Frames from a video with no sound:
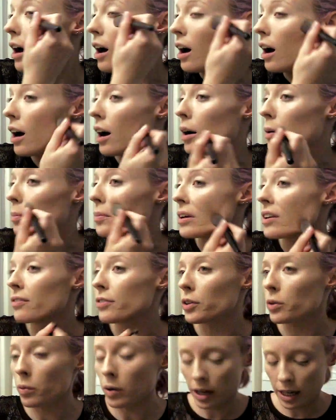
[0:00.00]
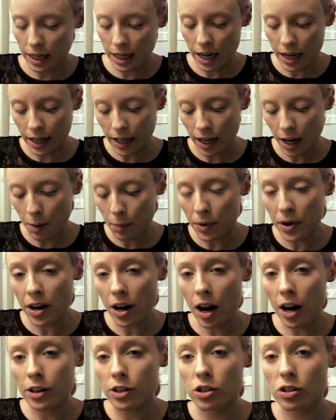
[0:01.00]
If you want to kick it up a
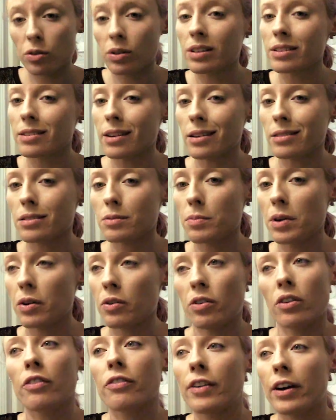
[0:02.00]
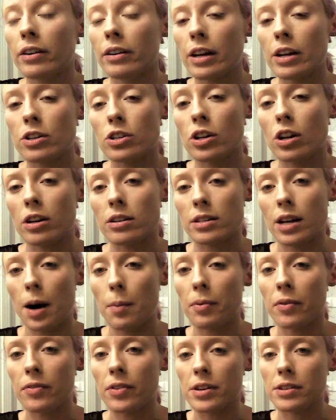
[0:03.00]
notch, you can dust mineral foundation on top
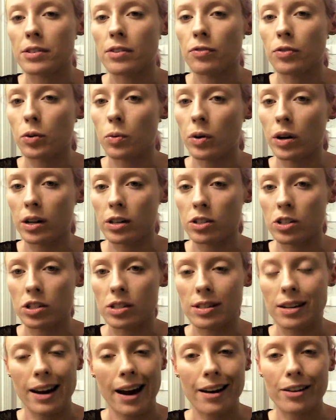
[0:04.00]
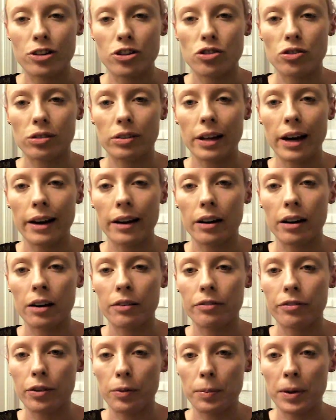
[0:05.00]
of this if you want just an extra layer
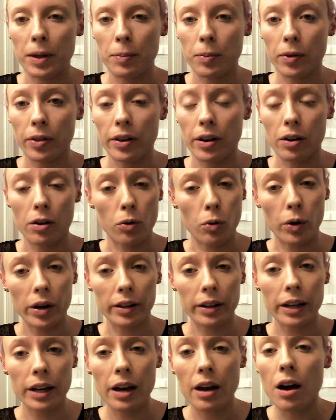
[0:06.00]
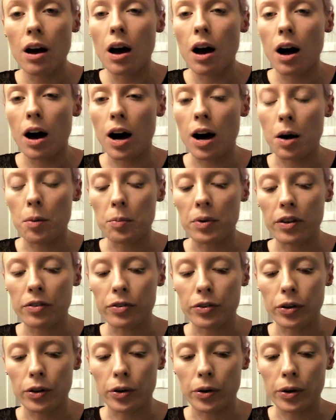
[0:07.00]
for people that are oily. If
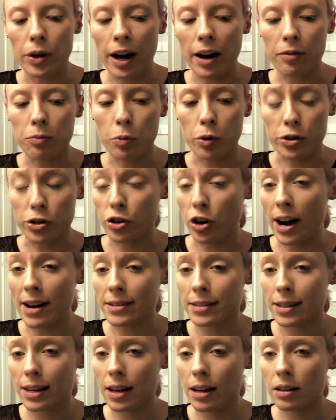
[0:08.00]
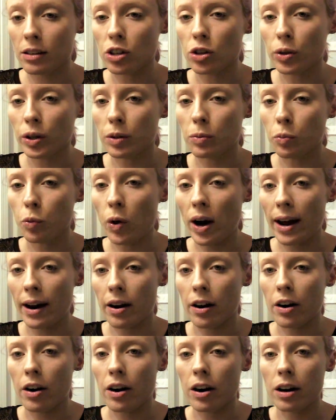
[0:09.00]
you have more dry skin, you can
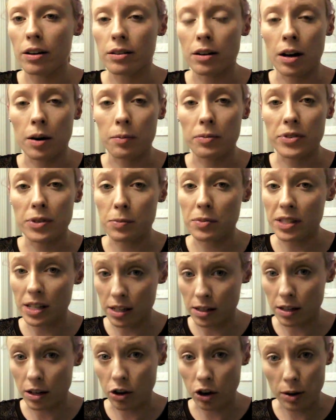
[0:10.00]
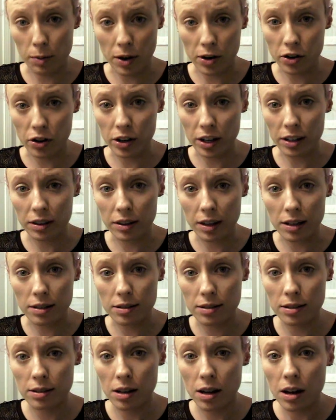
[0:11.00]
wear some CC cream underneath
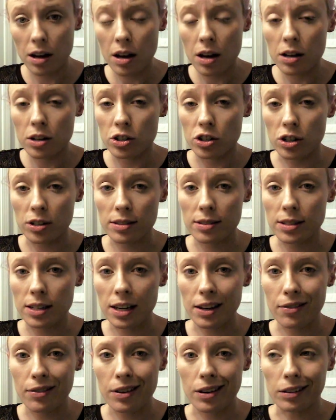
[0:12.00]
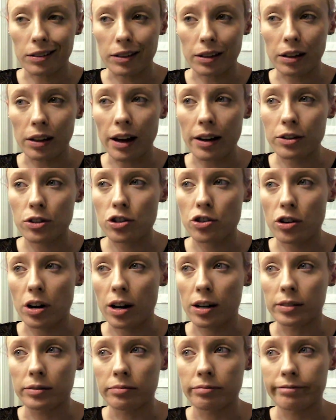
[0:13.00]
this just to give it a little
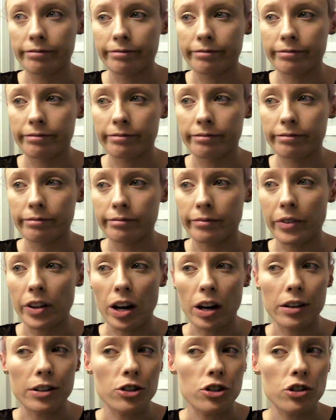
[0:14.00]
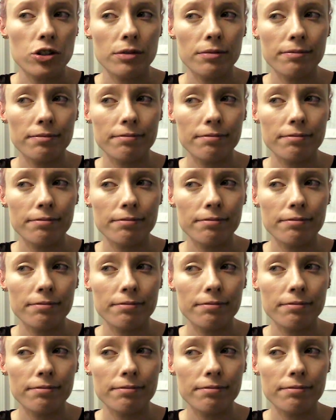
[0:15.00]
extra nudge